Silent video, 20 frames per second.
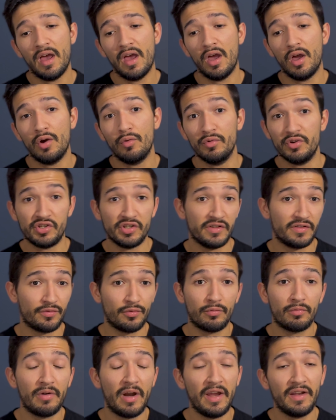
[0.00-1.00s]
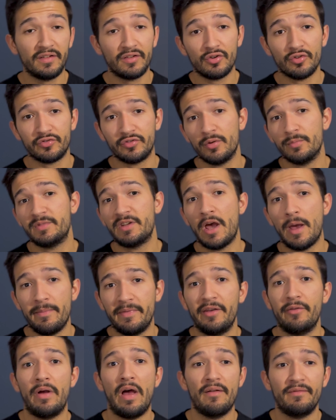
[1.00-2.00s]
which is great because sometimes
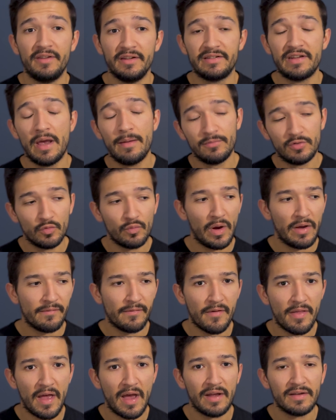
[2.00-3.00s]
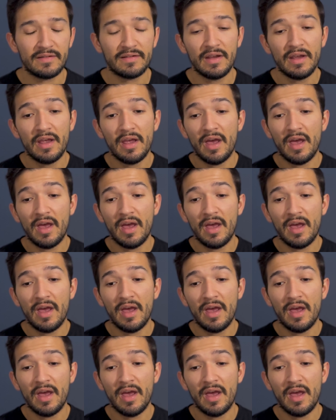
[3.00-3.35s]
I don't have the time to wait for that.